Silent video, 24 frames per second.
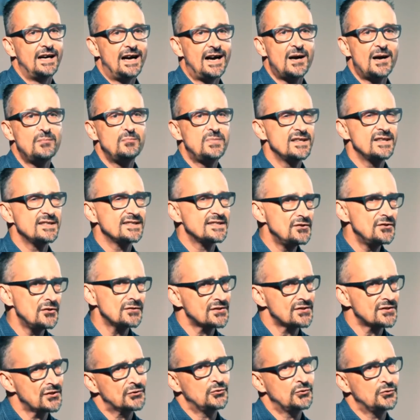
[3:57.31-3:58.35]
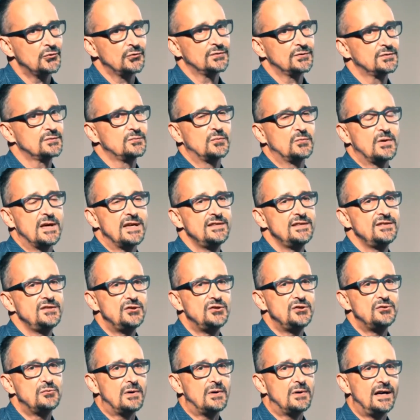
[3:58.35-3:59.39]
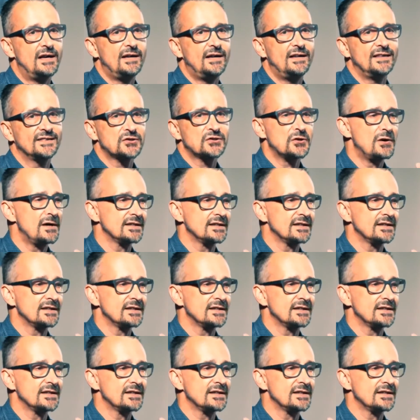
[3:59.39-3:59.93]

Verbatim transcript: uh, but it's not so good when you are